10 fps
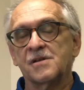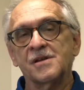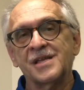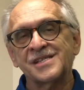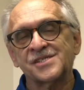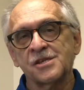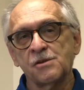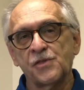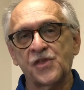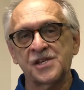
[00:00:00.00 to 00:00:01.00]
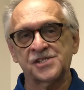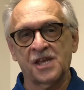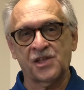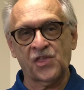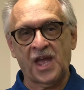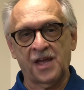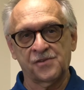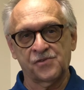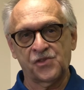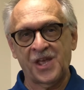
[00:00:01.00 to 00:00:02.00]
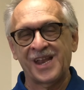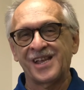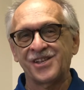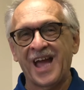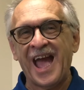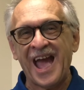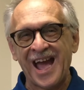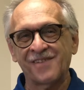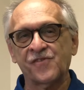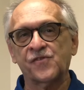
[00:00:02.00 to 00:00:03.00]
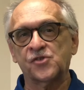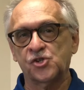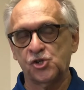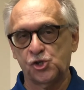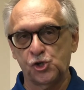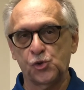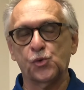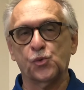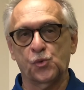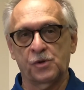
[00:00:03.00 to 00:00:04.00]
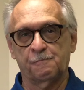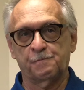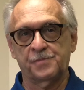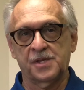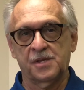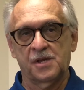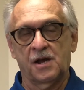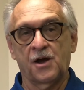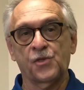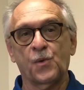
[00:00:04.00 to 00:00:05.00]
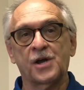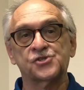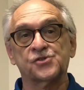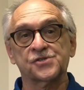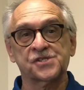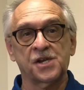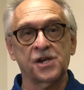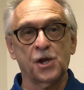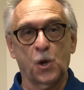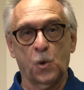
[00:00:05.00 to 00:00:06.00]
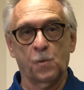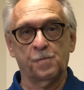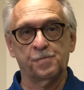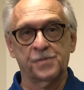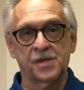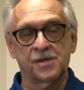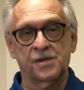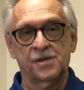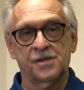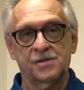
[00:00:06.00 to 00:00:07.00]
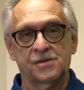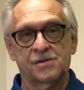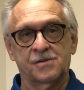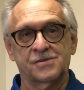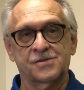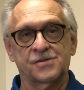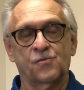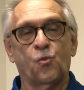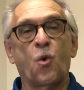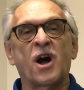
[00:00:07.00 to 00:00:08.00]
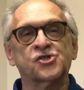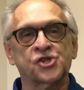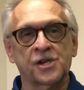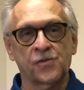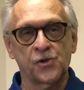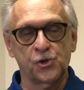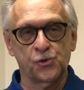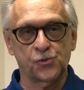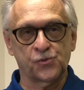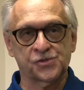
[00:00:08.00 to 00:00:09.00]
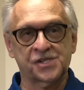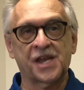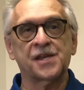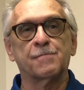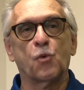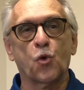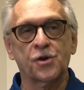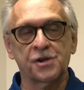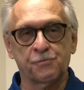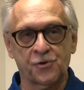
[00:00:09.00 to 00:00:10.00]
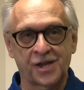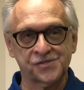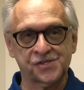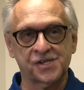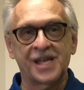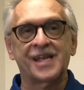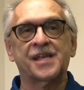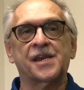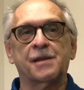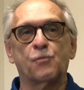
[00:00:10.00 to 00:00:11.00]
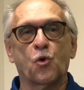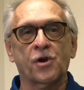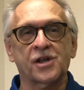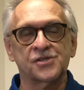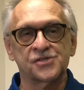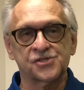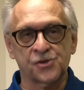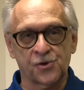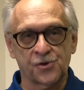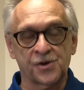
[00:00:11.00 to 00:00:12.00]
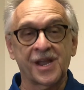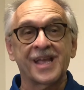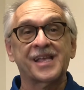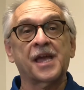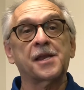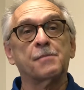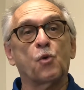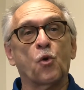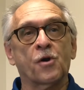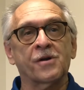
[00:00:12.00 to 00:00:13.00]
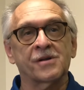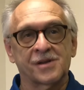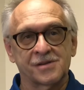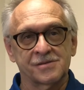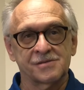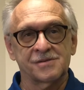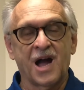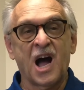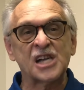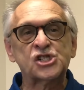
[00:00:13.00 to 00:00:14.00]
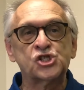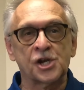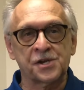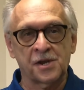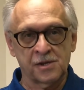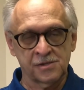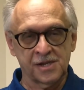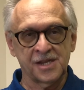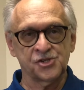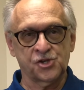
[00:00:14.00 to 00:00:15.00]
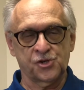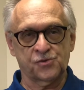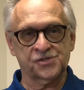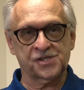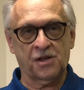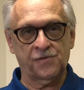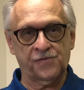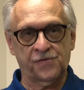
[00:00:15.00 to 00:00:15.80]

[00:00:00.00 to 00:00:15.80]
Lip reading: It's little things like that that you have to do. Otherwise, you'll sit at home watching the news, getting more depressed, getting more concerned, getting more agita into yourself.